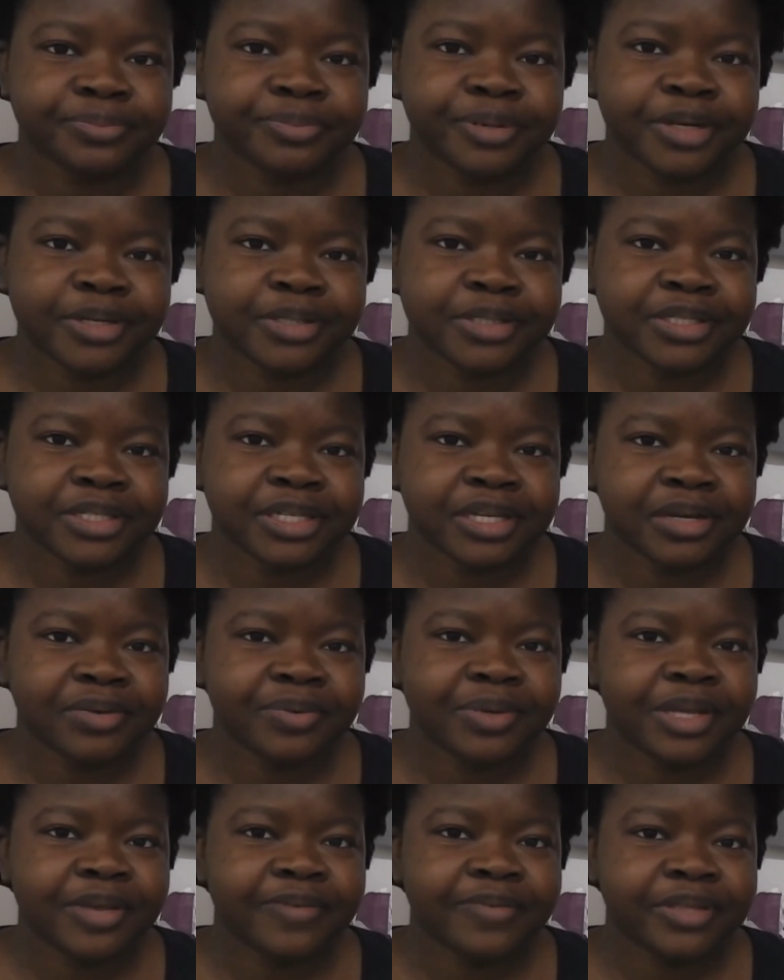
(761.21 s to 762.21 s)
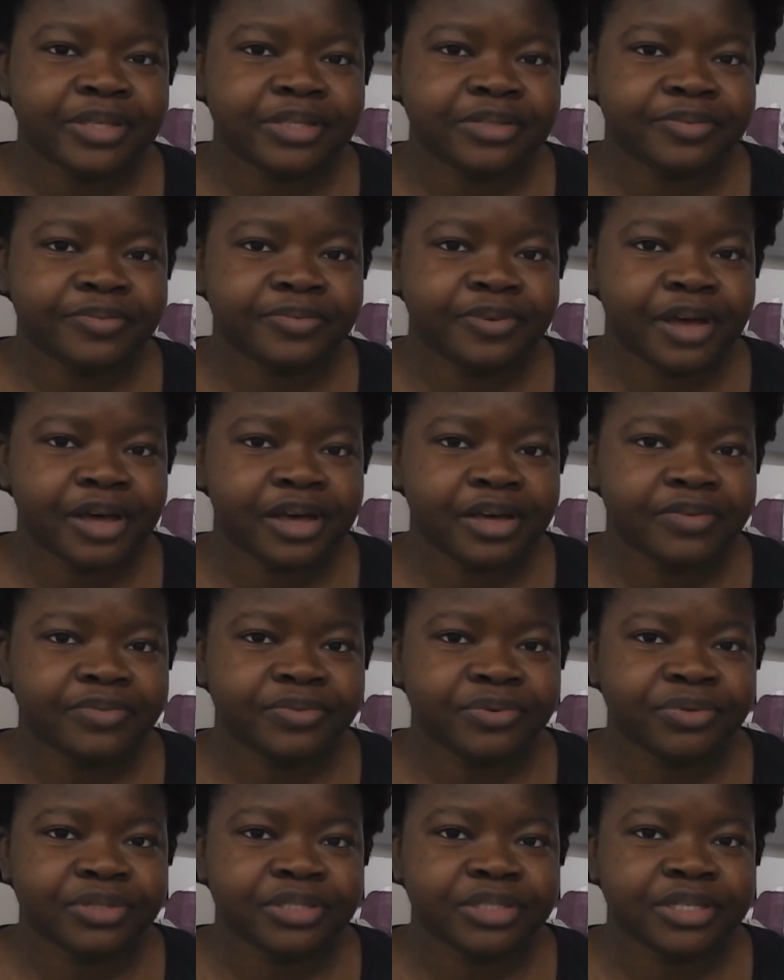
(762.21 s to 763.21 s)
Personally, I would give this a 5
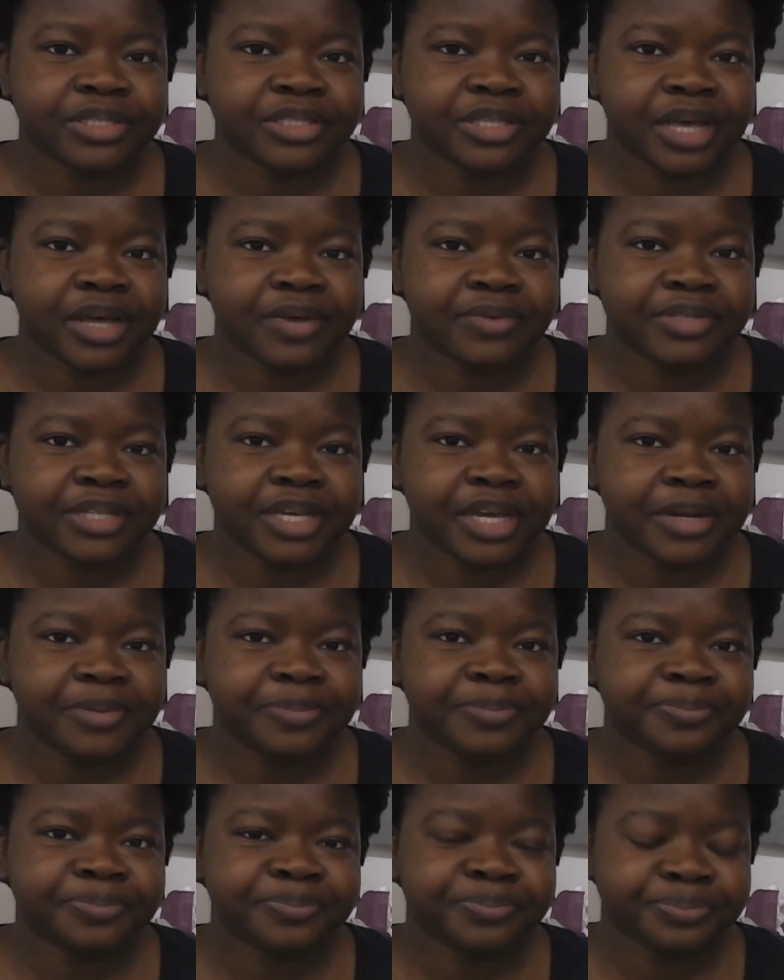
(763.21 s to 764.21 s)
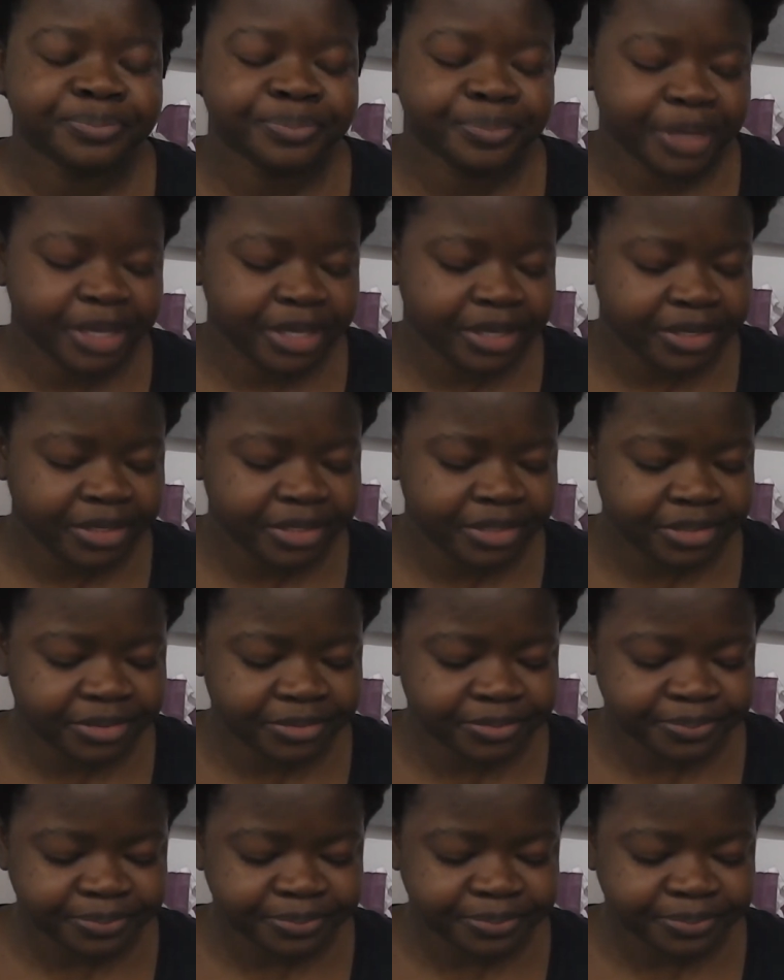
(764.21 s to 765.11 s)
or a 6 out of 10 because